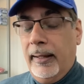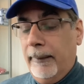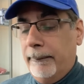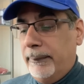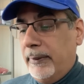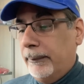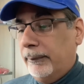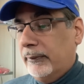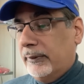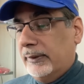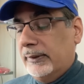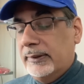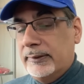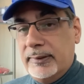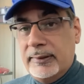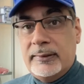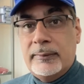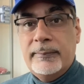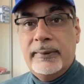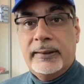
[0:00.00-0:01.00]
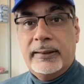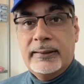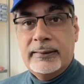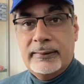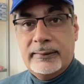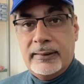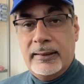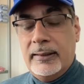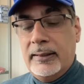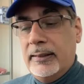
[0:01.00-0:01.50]
people's legitimate
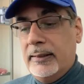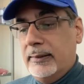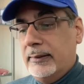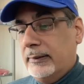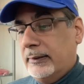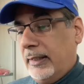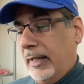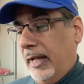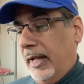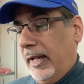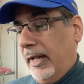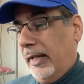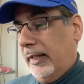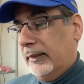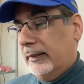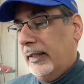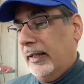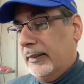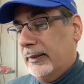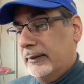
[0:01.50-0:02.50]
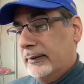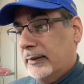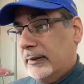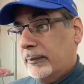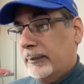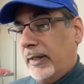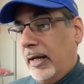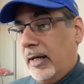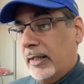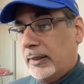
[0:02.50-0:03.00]
concerns and their
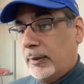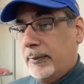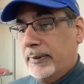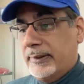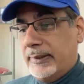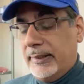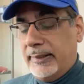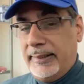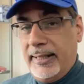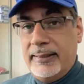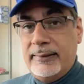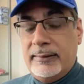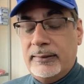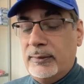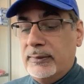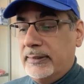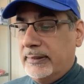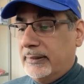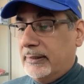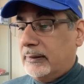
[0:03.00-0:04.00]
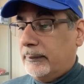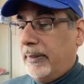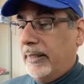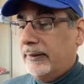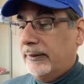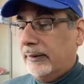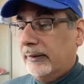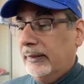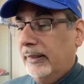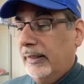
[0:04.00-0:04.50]
legitimate arguments against the ULEZ
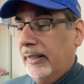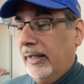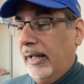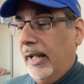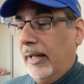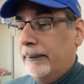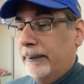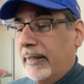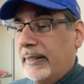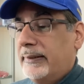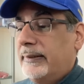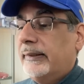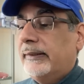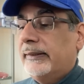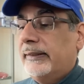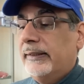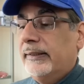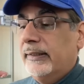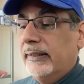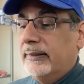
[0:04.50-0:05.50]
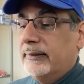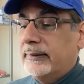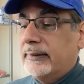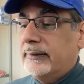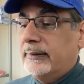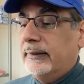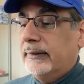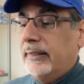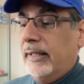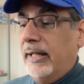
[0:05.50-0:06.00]
expansion, and basically
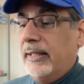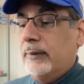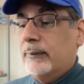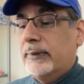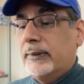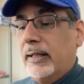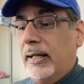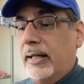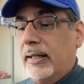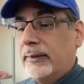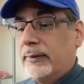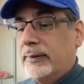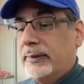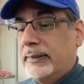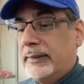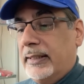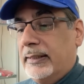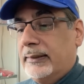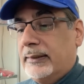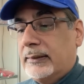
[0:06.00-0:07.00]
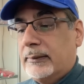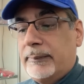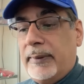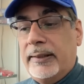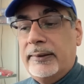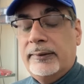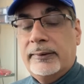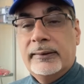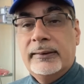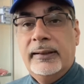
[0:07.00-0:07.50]
insisting that anyone that argues against
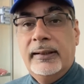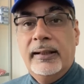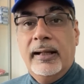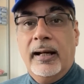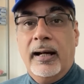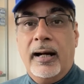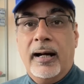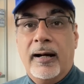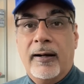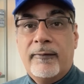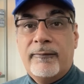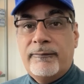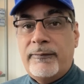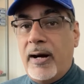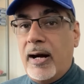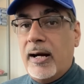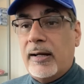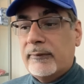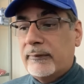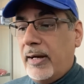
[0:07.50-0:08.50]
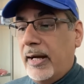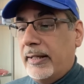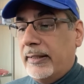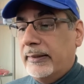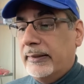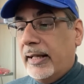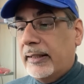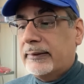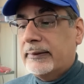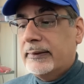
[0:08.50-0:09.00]
expansion are far-right
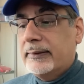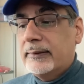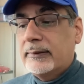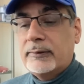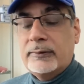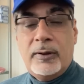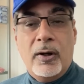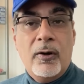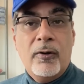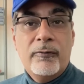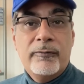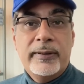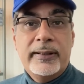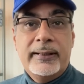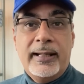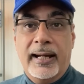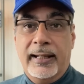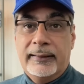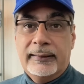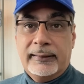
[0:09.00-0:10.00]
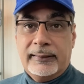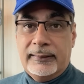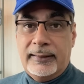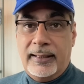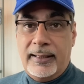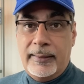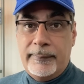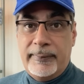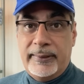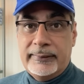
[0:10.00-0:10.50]
nutters, COVID and
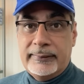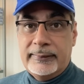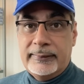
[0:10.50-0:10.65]
climate